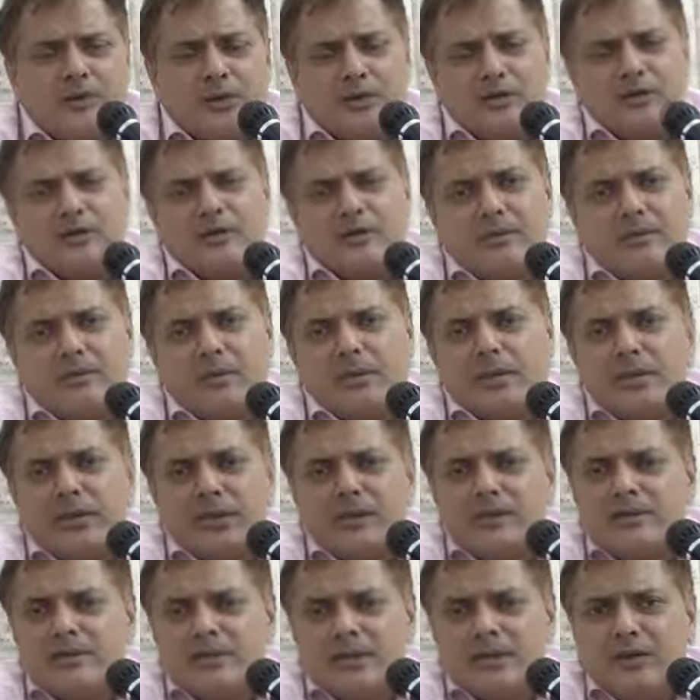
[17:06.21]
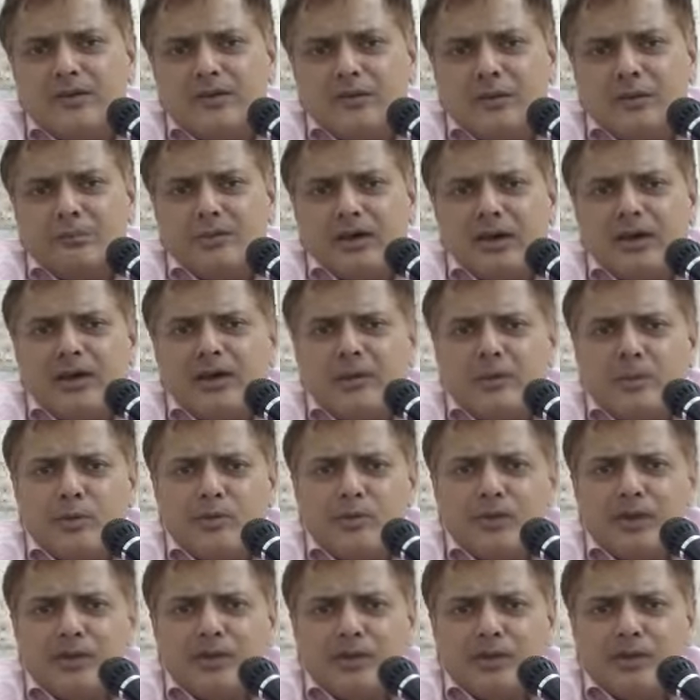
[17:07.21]
but somebody can steal from that
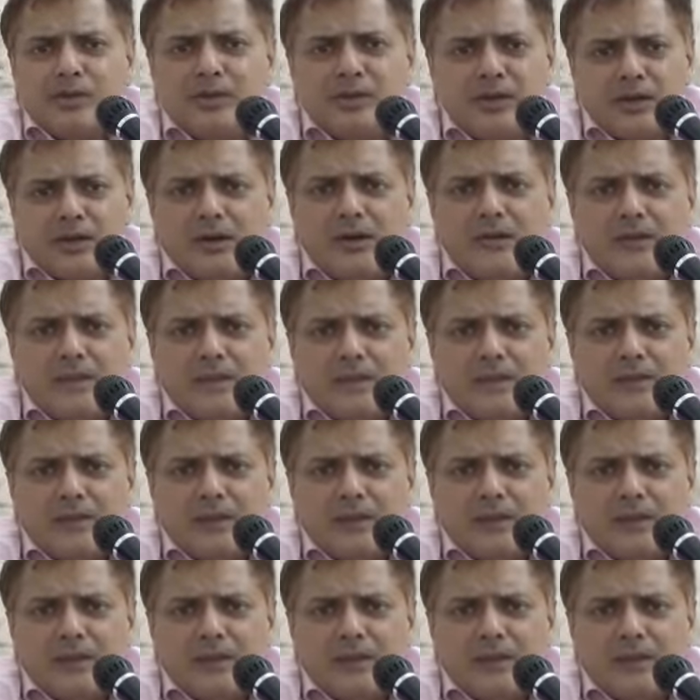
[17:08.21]
repository either.